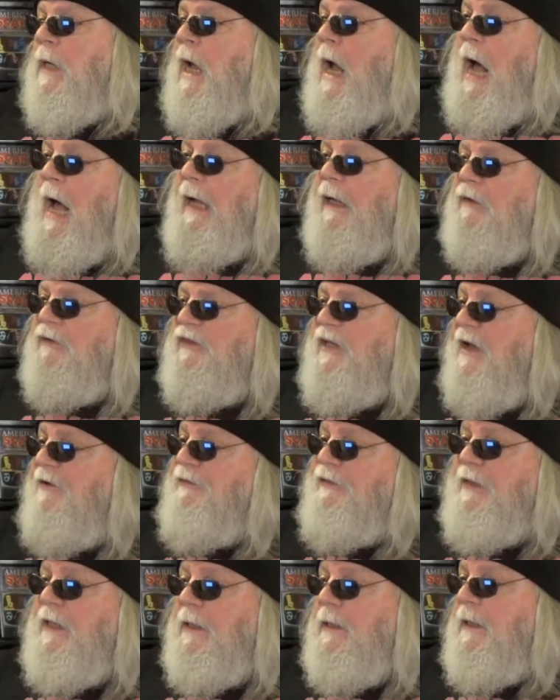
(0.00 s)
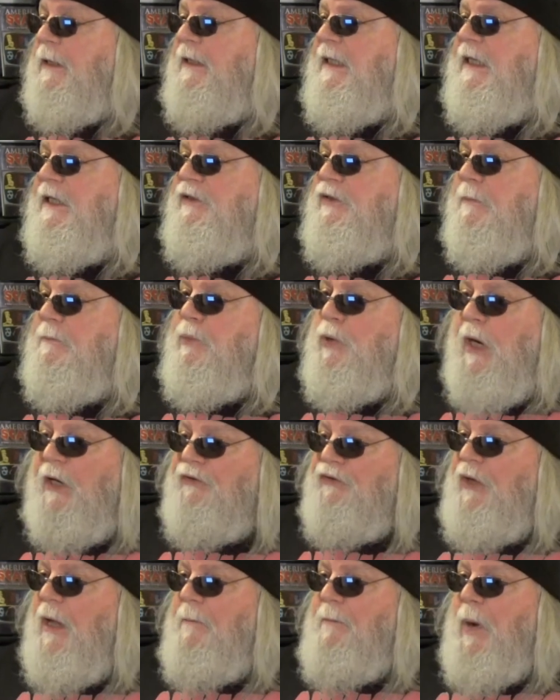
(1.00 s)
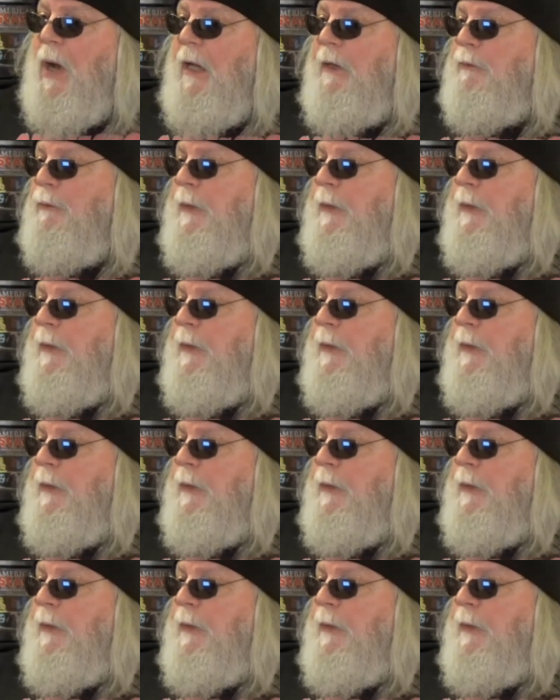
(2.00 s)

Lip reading: I'll definitely need to brush up on